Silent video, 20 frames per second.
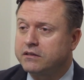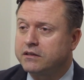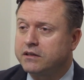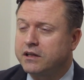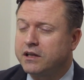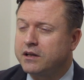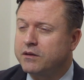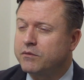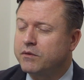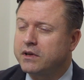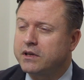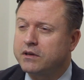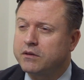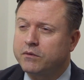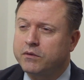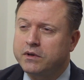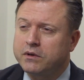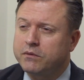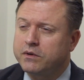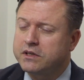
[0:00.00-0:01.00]
Mm-hmm.
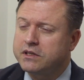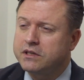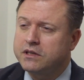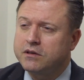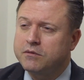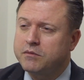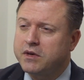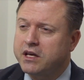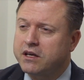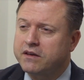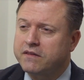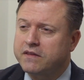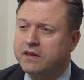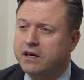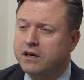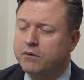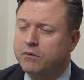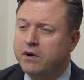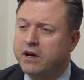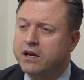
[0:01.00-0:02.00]
And what do you make of
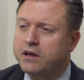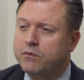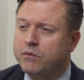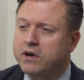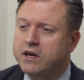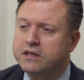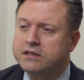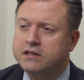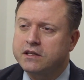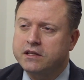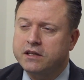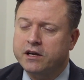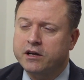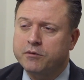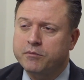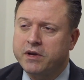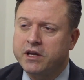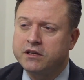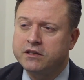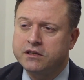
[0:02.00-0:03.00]
that? Why is it
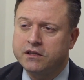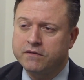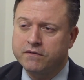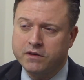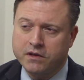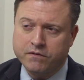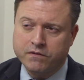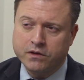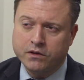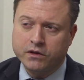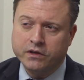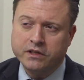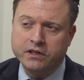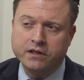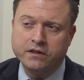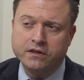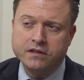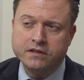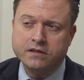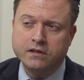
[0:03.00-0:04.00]
young men? Have you looked
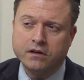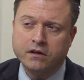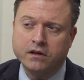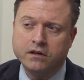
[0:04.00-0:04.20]
at this at